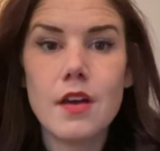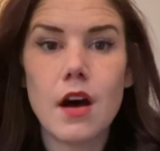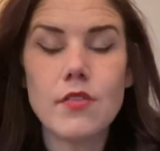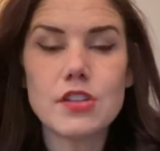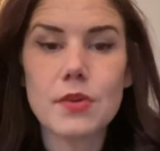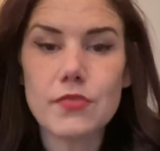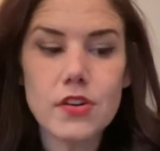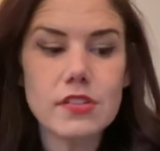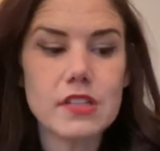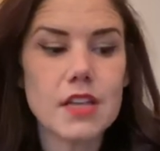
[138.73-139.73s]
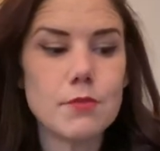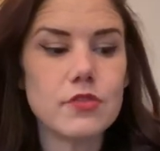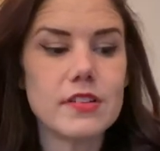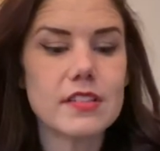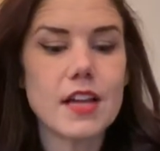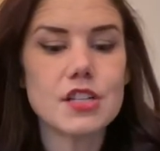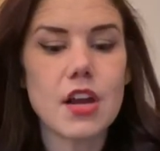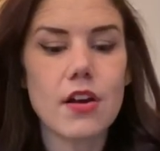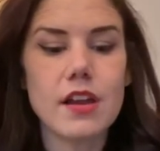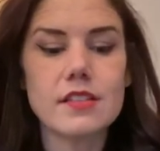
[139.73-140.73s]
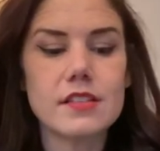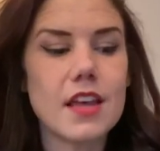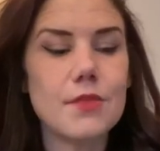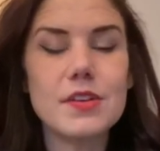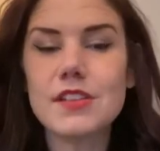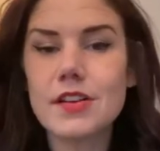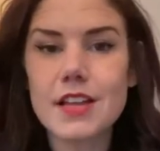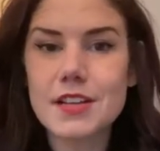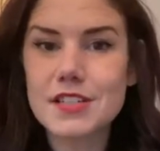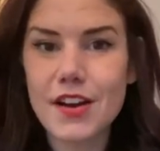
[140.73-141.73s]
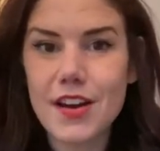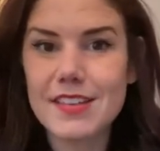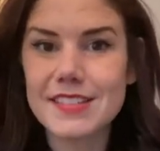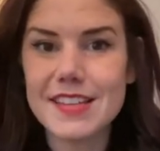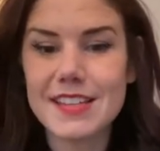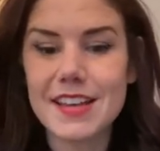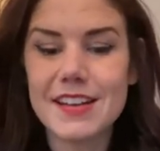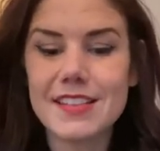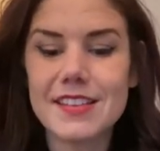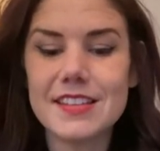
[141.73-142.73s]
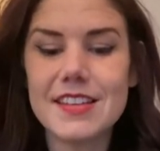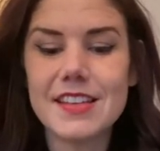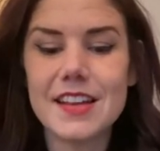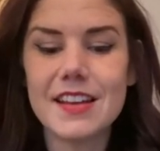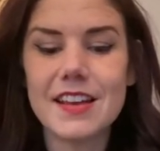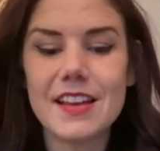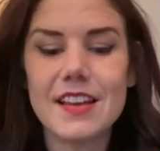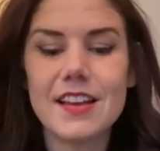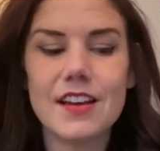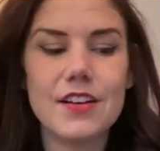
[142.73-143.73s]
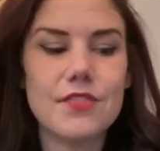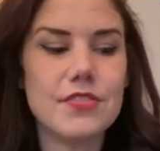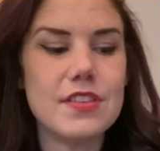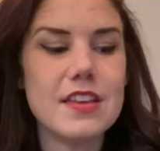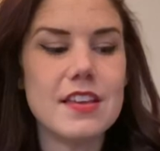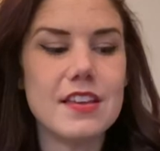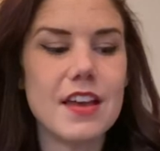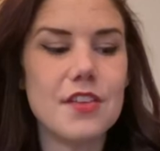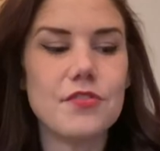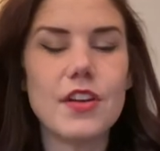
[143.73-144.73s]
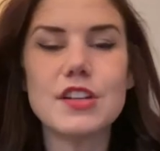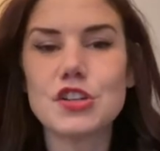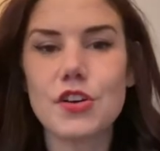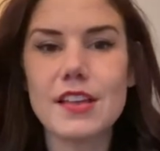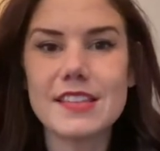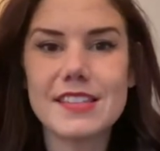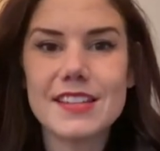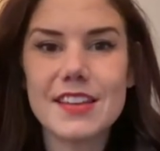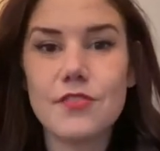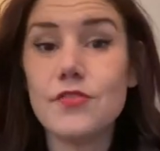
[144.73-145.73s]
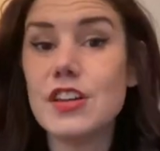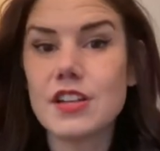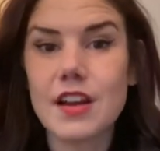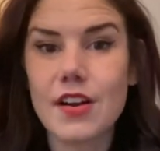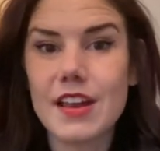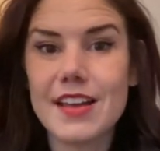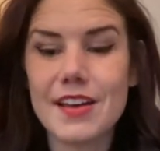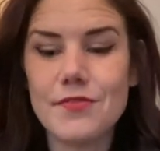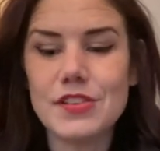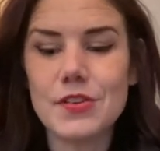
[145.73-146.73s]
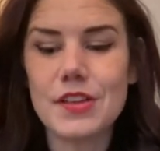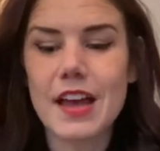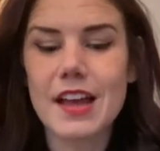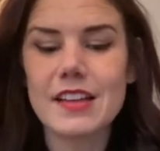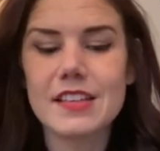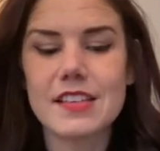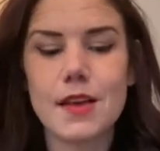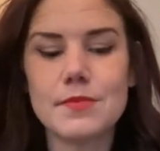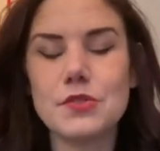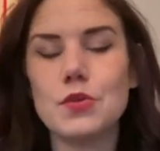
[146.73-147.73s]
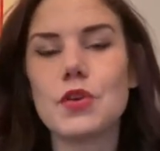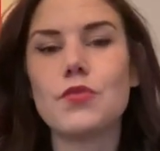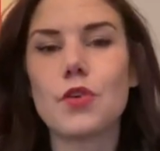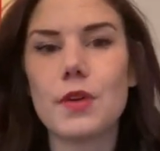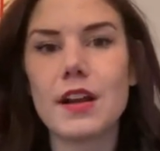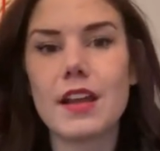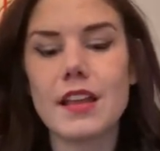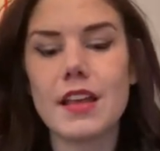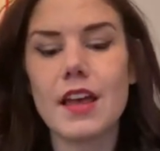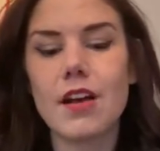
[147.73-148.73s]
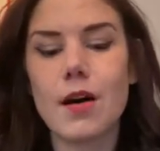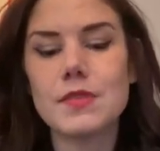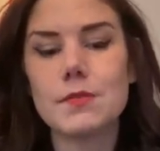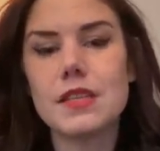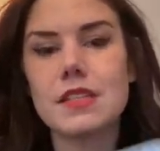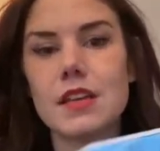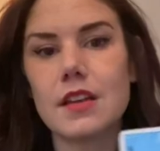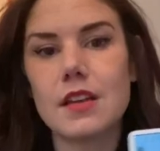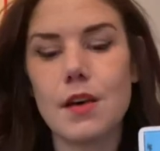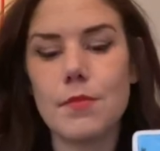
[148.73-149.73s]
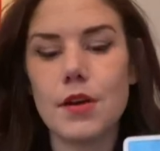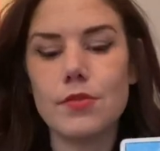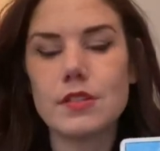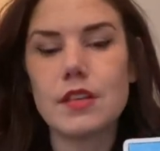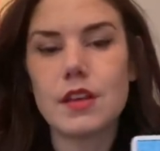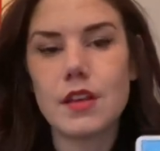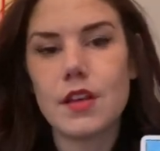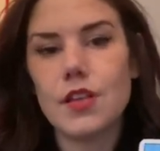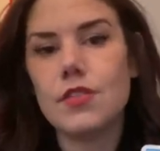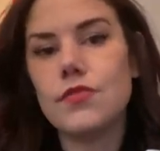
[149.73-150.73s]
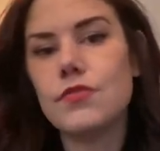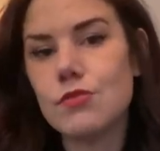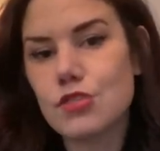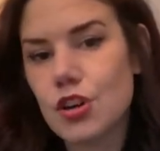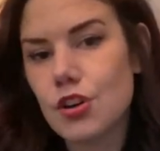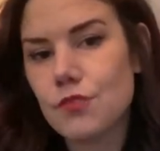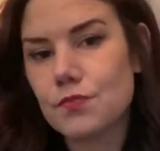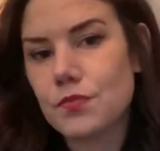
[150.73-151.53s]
On the 21st, the sun moves into Sagittarius, and we start Sagittarius season, the season of the adventurous visionary of the zodiac. Time to look forward and get optimistic about the future.